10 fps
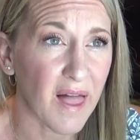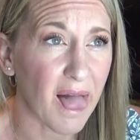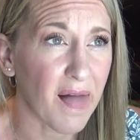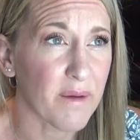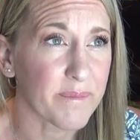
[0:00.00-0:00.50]

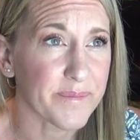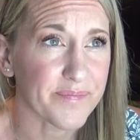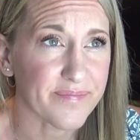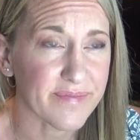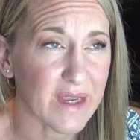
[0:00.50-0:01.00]

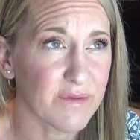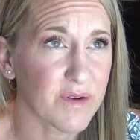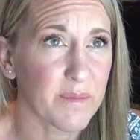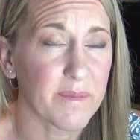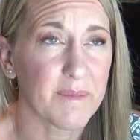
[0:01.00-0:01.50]

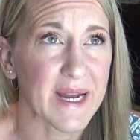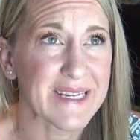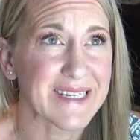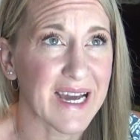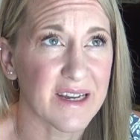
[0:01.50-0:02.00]
for
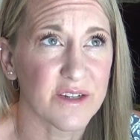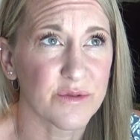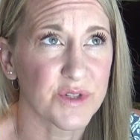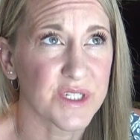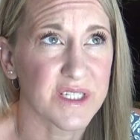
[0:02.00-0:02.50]
my dad
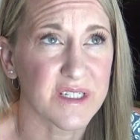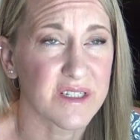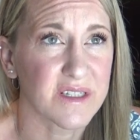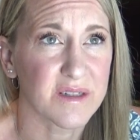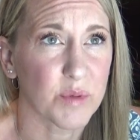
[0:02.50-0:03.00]
who
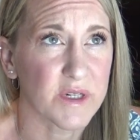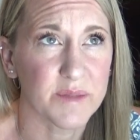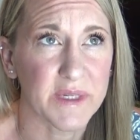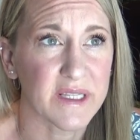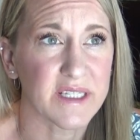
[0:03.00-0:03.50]
just
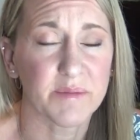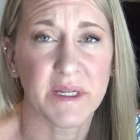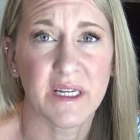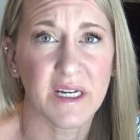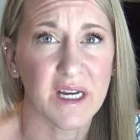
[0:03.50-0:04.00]
supports me and lets
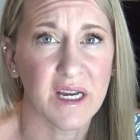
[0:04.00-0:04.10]
me